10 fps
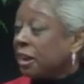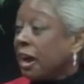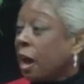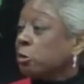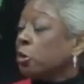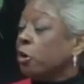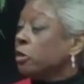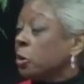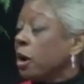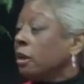I was
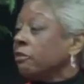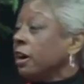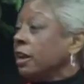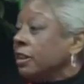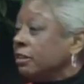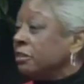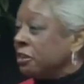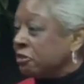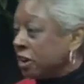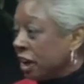overqualified, they
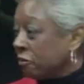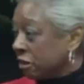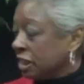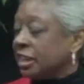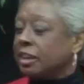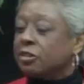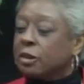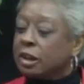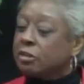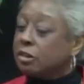said, for everything. So
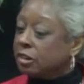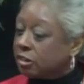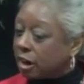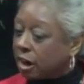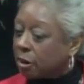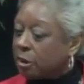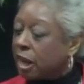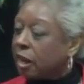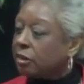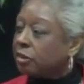I took a job
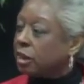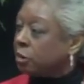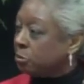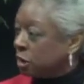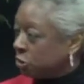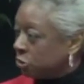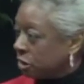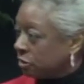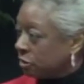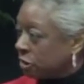as an
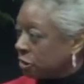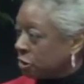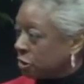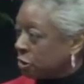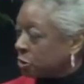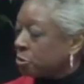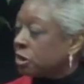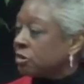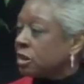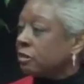administrative assistant to the
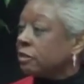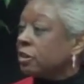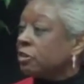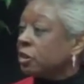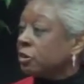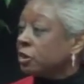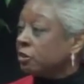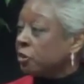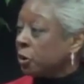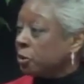president of a consulting
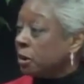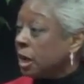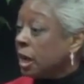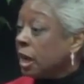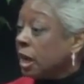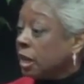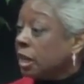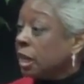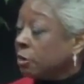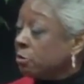firm, and he
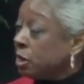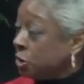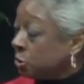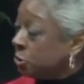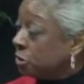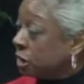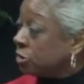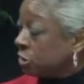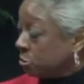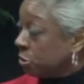let me use his
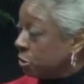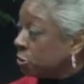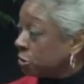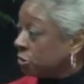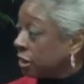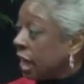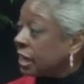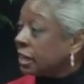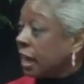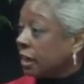computers at
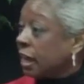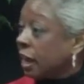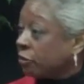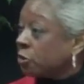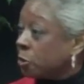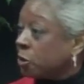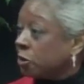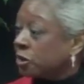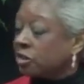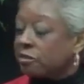night after
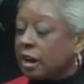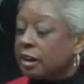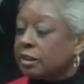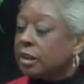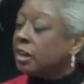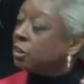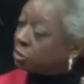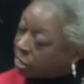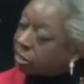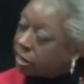work to write.
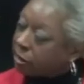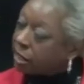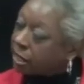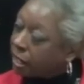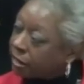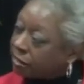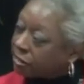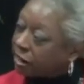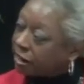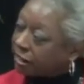So that's how I got
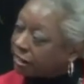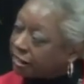started.